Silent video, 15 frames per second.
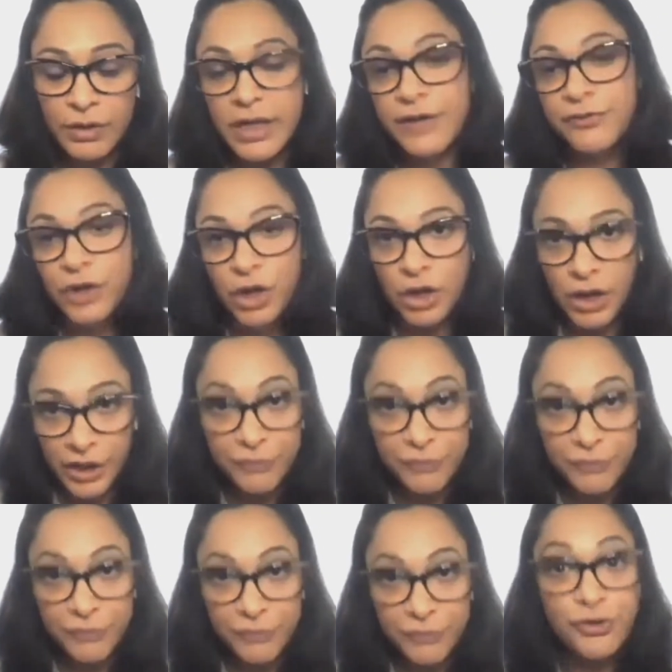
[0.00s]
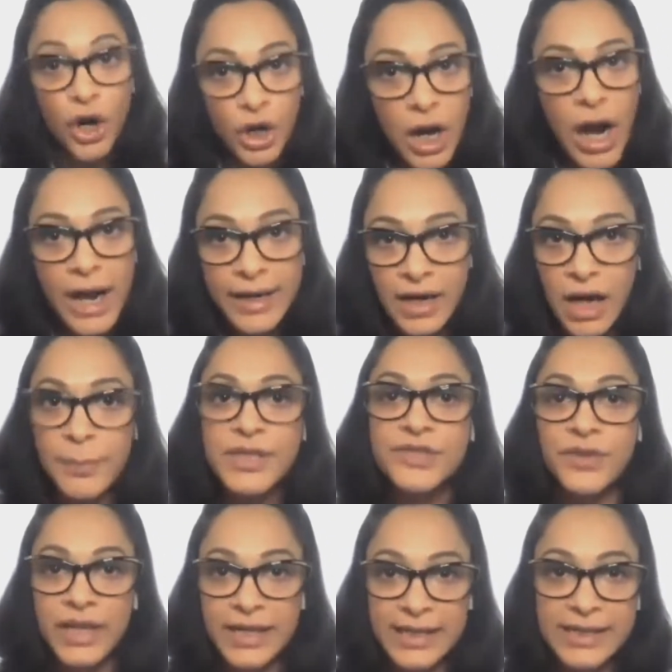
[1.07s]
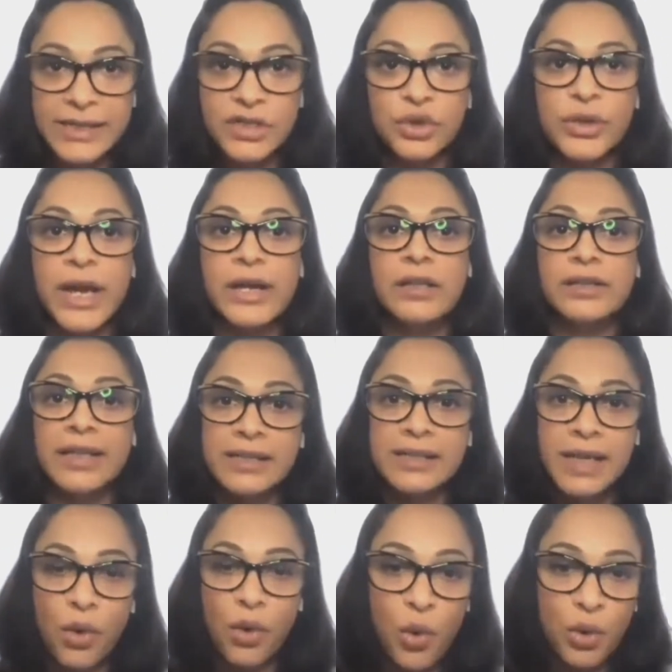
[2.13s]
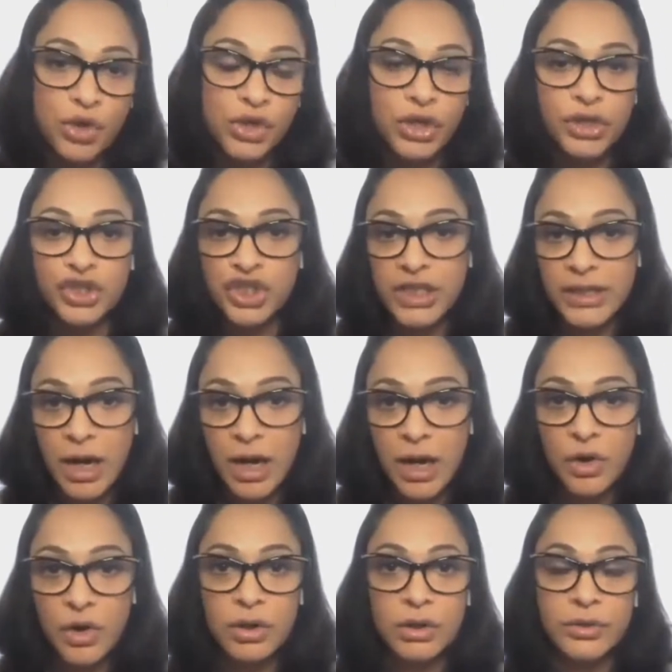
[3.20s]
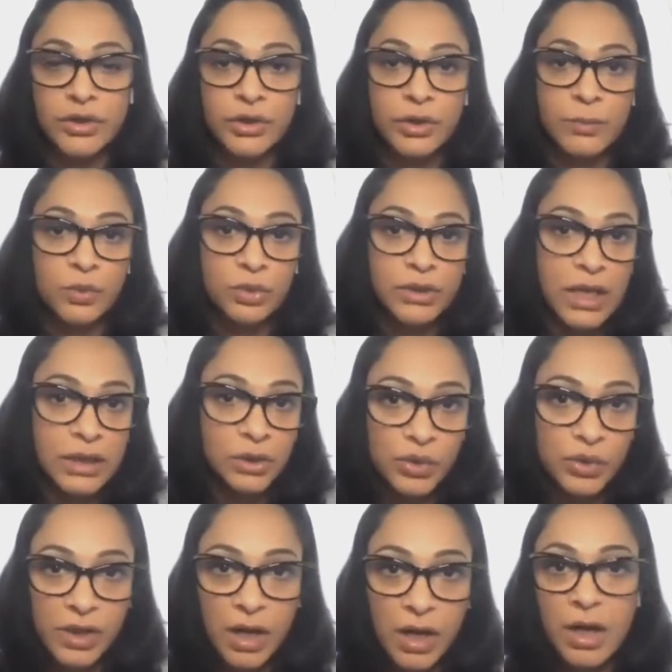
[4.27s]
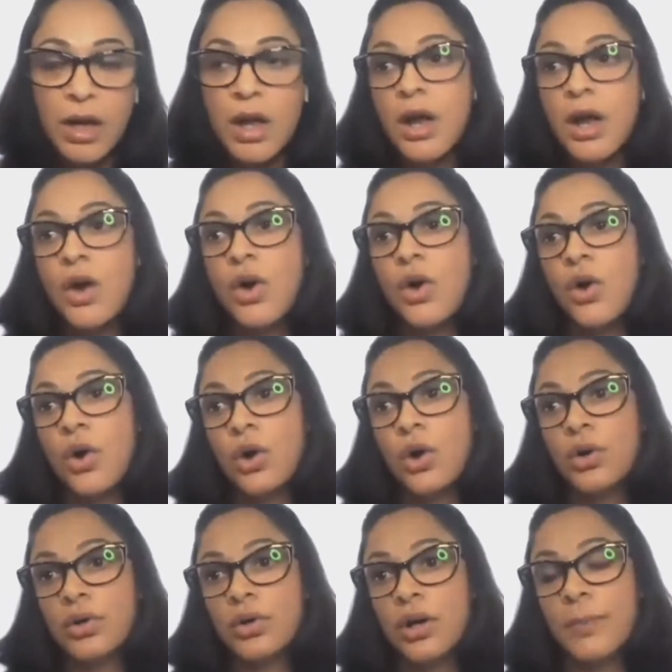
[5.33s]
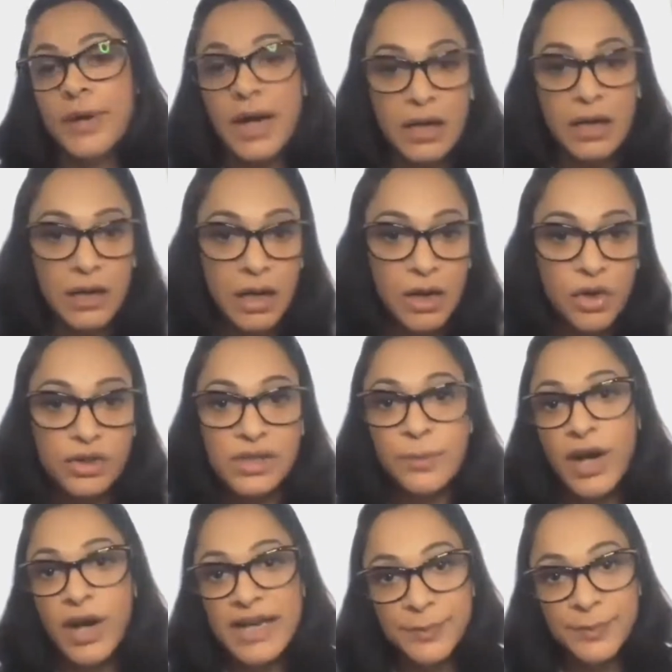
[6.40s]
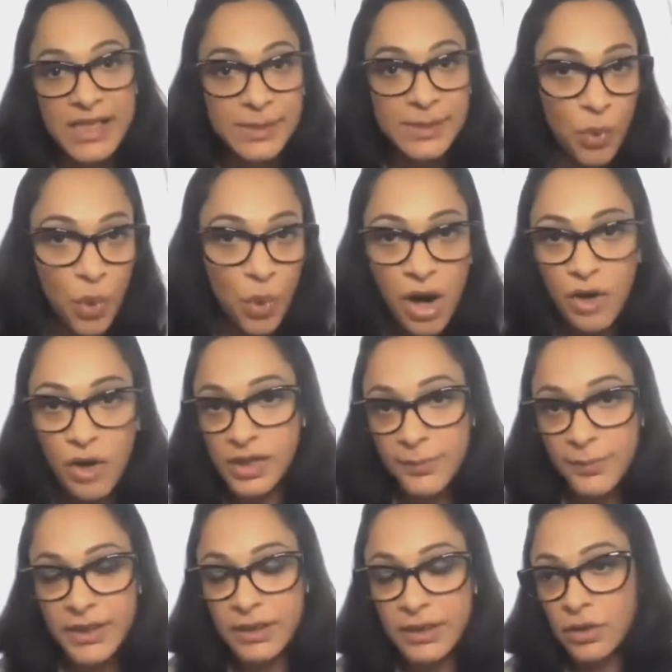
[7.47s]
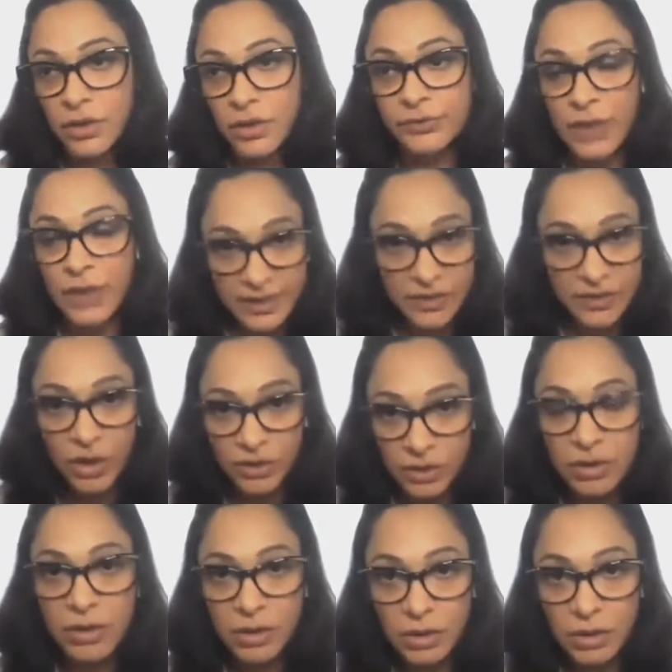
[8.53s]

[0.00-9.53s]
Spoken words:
if you're on a high carb, it's very easy to get in things like oats or a chila or a moong dal dosa, or a paratha or some rice-based poha or something of that sort.